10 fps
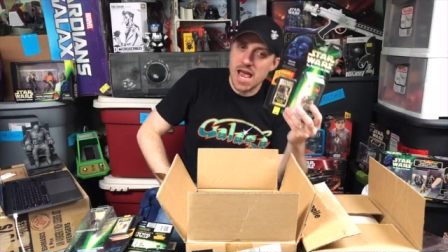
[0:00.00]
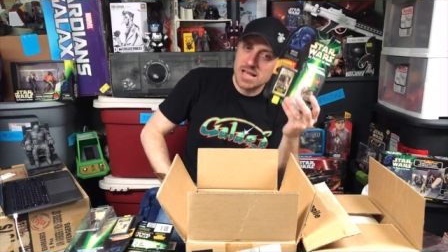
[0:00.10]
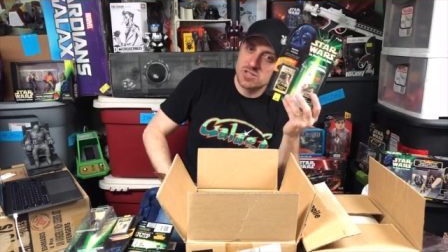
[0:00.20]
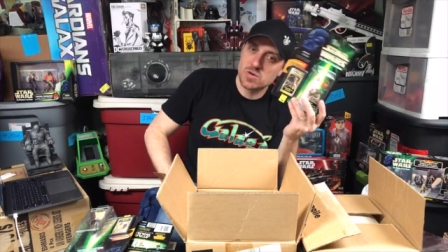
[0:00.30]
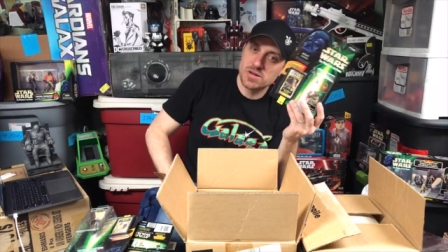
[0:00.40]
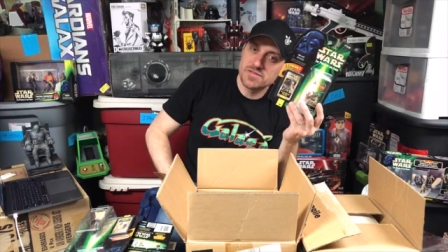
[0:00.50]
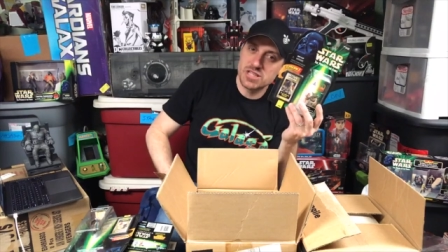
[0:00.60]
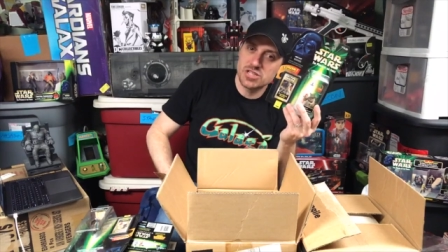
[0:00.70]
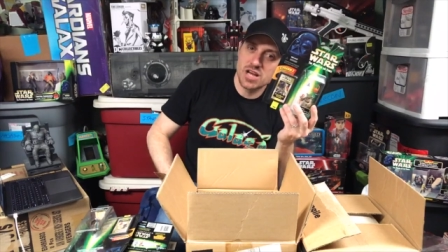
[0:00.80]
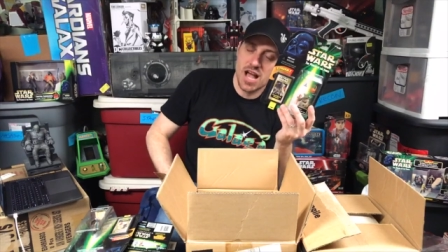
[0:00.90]
and sort of
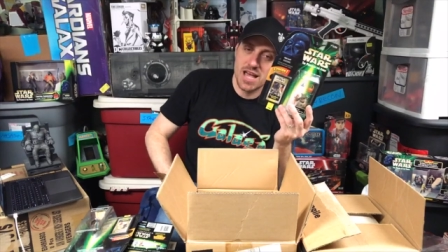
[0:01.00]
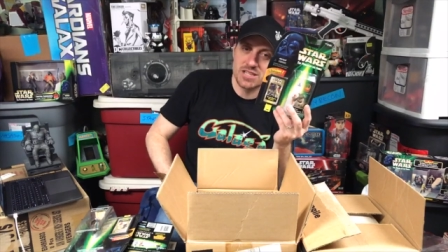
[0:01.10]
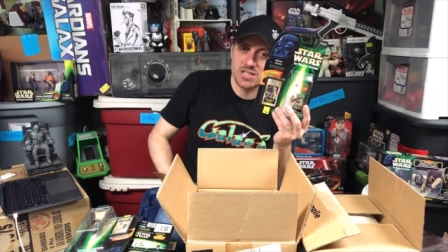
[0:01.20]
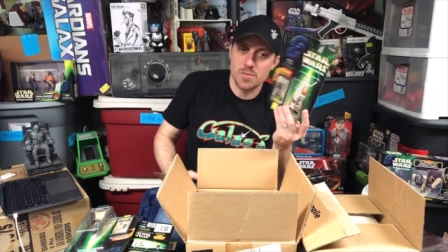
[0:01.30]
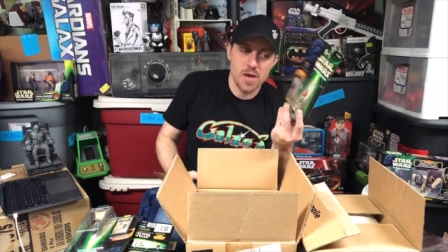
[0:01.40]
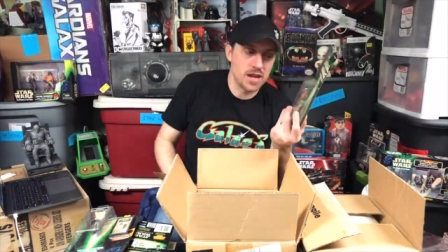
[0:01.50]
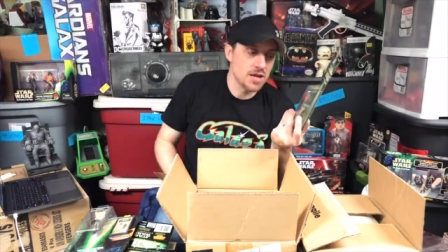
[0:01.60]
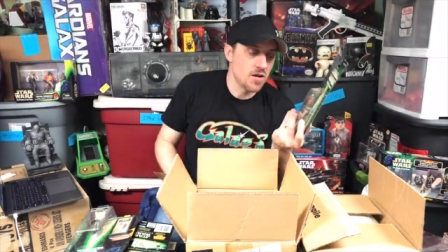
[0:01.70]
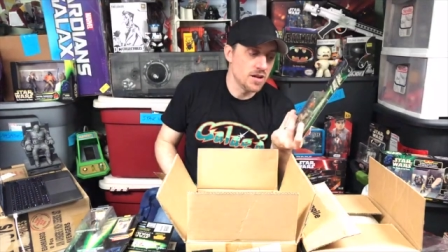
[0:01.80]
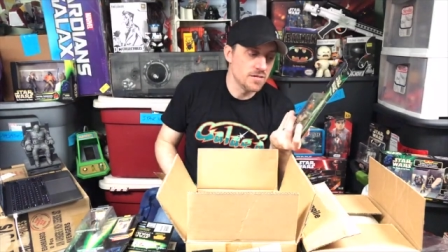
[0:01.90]
CGI. It's just
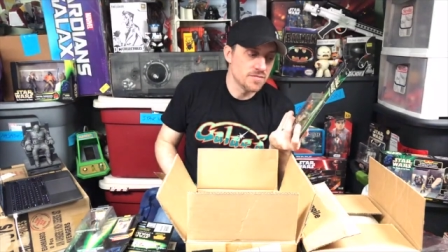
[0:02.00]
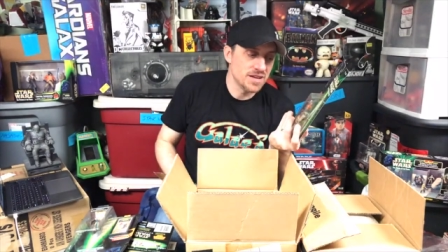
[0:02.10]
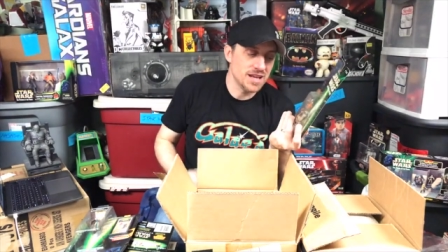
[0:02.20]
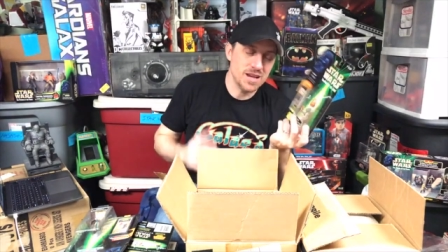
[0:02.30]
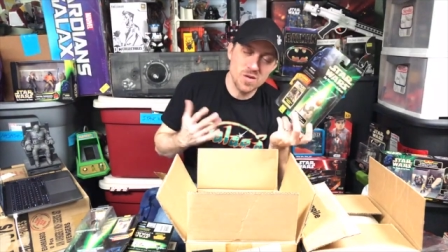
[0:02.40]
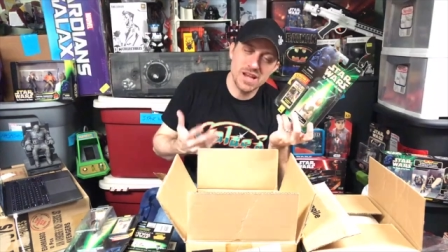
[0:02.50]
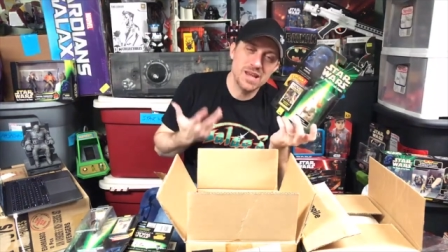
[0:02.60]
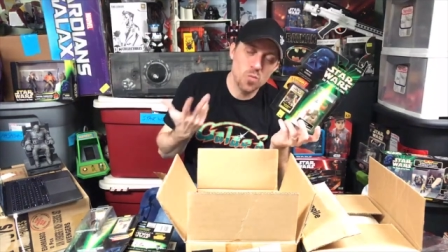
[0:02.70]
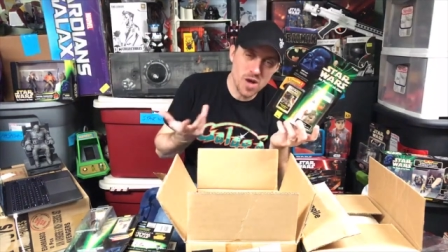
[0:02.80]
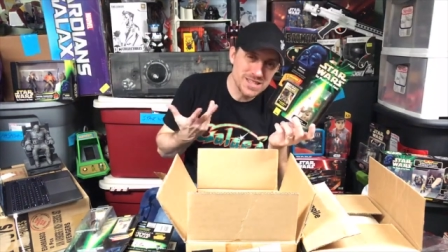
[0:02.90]
depending on...
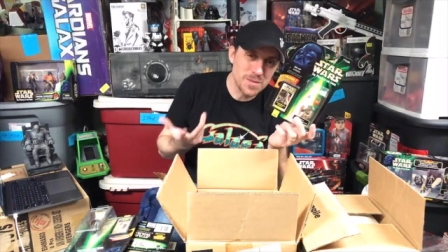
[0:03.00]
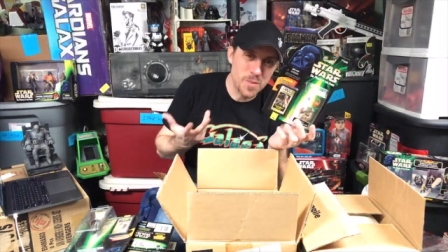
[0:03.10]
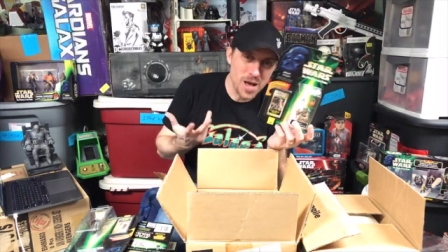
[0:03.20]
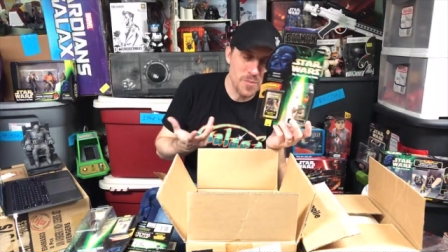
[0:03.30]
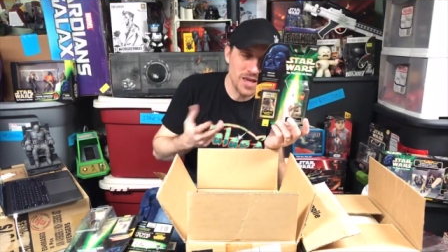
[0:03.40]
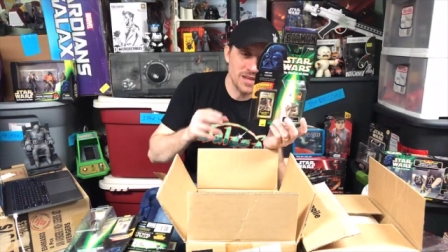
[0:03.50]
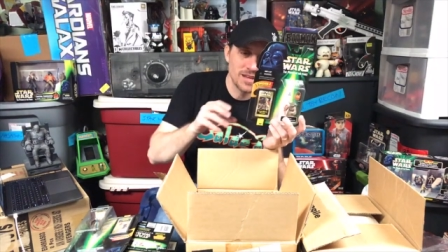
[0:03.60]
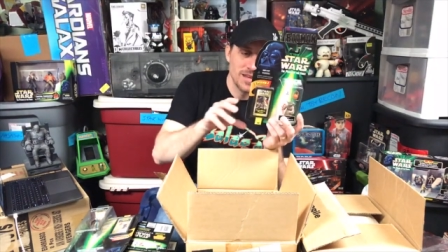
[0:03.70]
He was a puppet